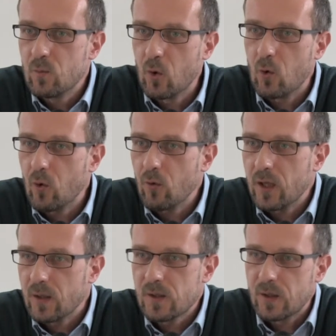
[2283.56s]
more
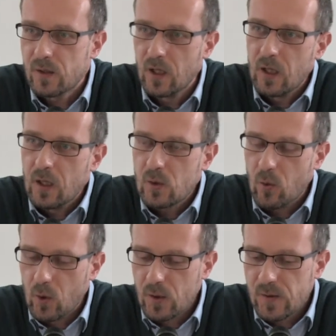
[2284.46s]
oriented
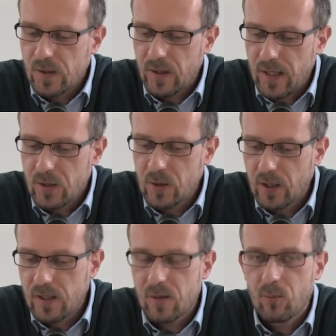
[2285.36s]
towards
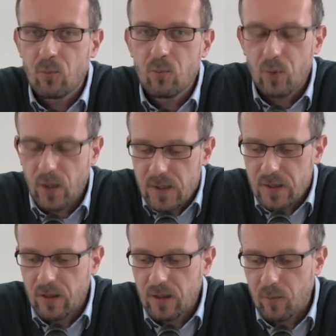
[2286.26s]
nationalism,
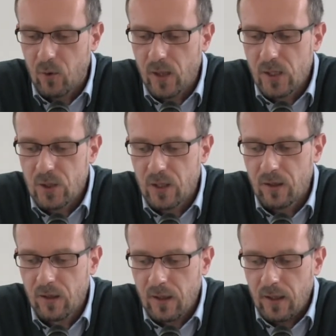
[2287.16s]
political
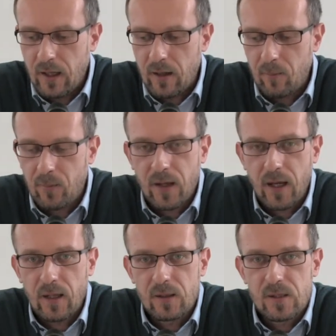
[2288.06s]
liberation,
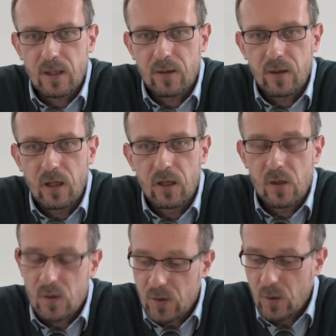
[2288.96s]
and
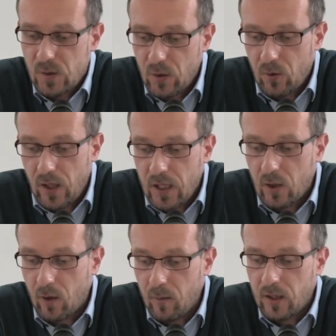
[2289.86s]
the
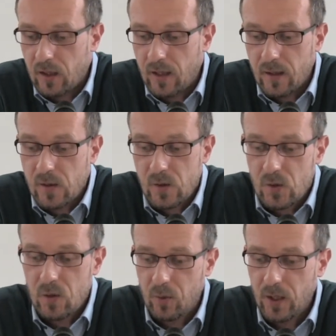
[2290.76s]
socio-economic and
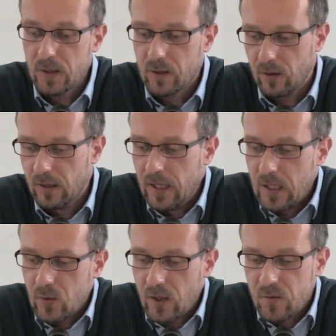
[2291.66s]
socio-political
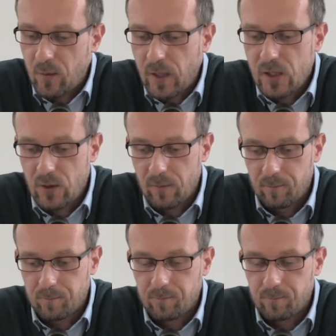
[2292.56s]
transformation